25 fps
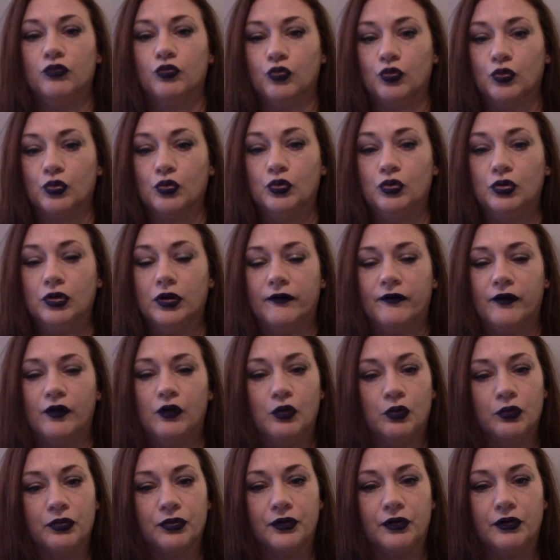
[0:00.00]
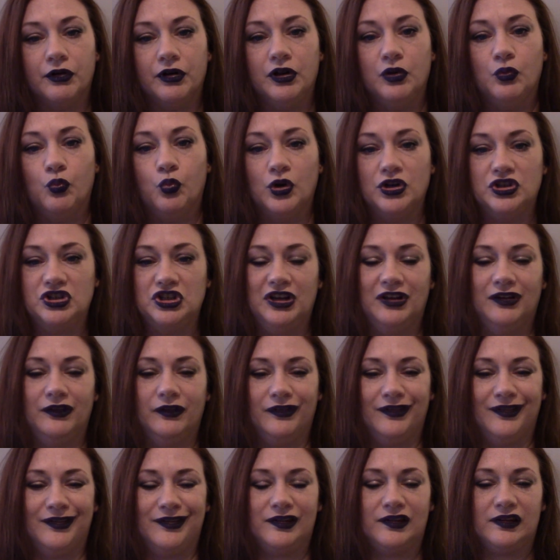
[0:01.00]
rule of Whole30, which is
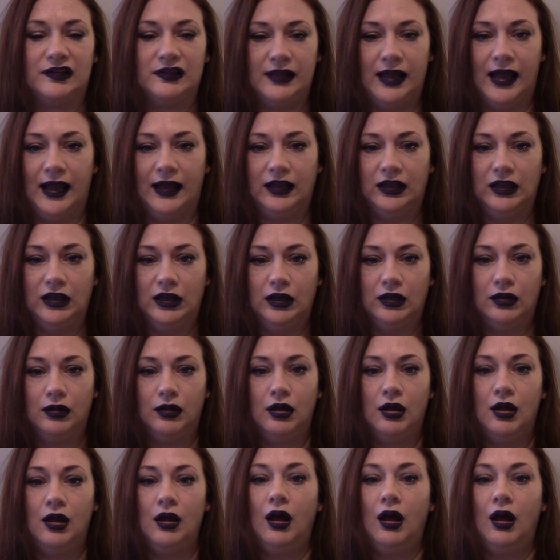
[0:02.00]
snacking.